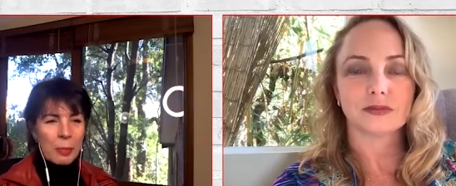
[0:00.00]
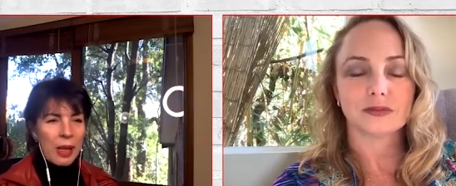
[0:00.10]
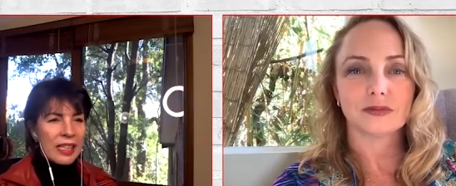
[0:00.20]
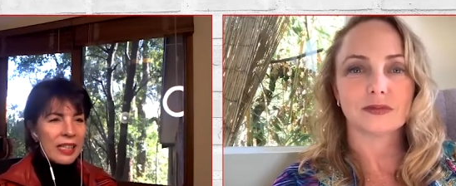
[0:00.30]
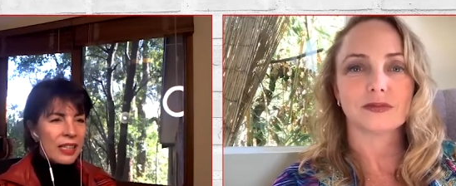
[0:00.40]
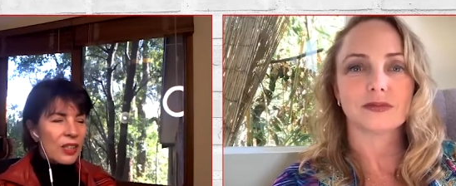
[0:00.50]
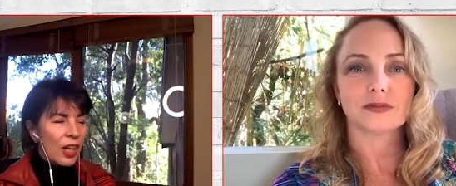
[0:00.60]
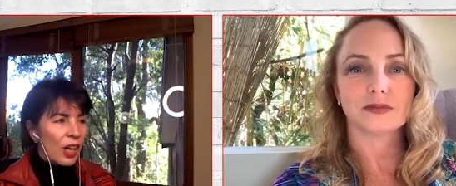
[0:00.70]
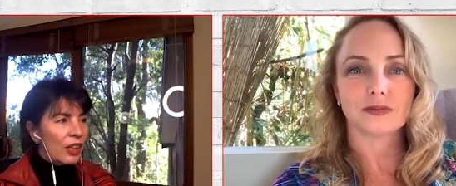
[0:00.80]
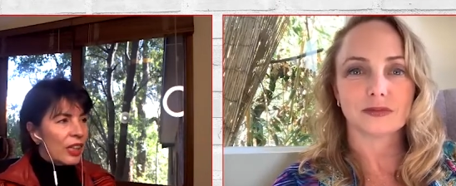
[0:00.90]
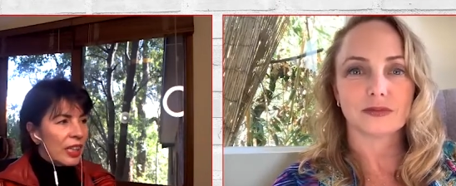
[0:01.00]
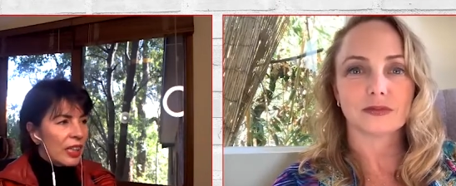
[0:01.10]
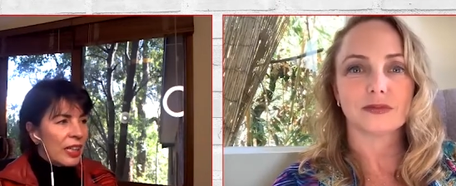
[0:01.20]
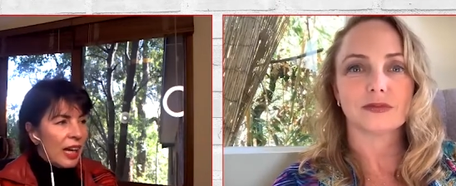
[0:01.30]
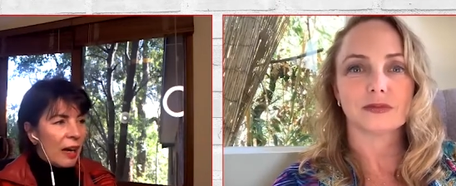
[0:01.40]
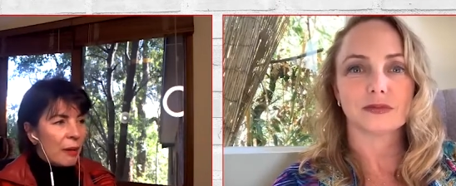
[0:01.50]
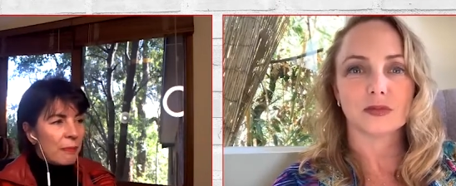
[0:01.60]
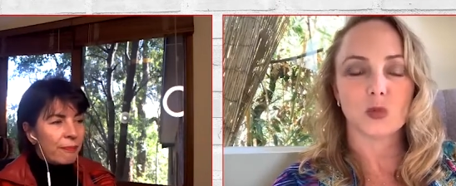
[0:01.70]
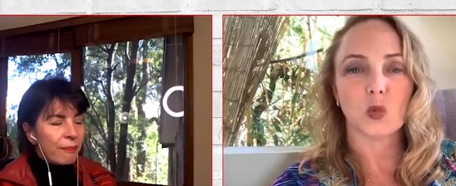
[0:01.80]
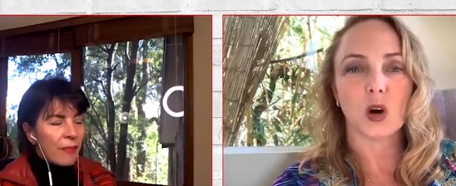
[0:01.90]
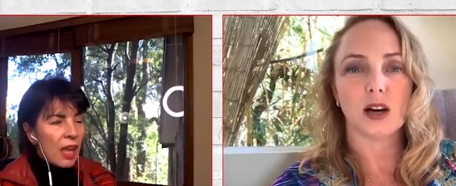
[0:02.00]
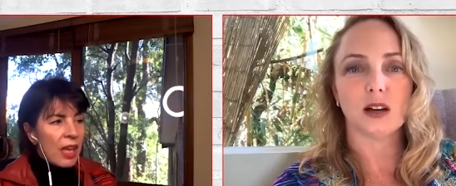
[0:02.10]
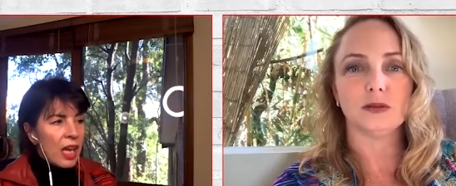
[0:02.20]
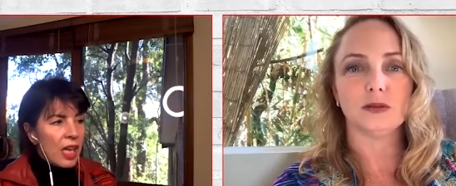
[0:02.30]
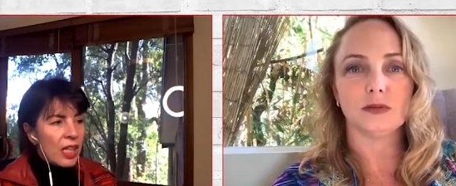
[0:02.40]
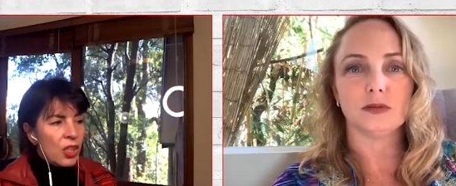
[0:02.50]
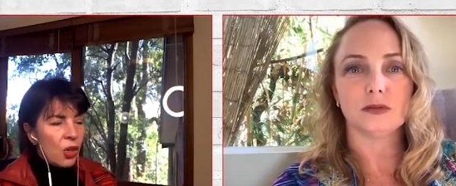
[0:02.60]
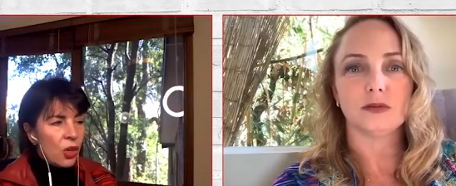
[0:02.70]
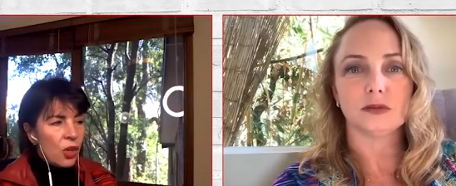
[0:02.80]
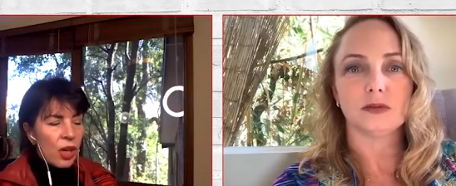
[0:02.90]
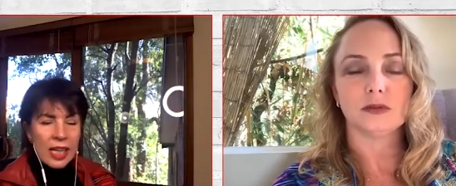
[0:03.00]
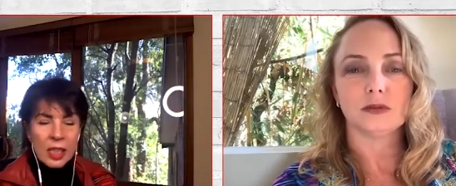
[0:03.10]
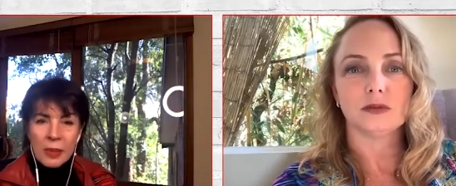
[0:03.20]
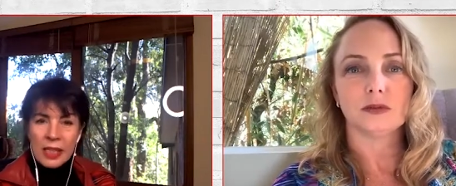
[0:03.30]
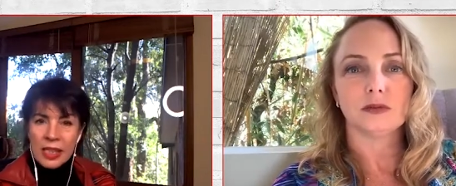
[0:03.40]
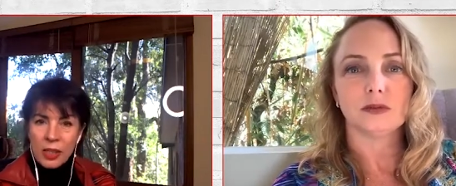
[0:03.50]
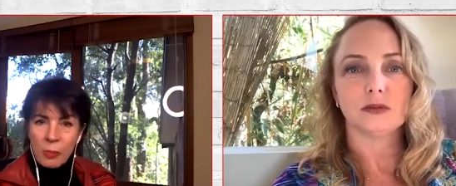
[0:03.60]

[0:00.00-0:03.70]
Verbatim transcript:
Speaker 1: places. So, um, wow, your husband is still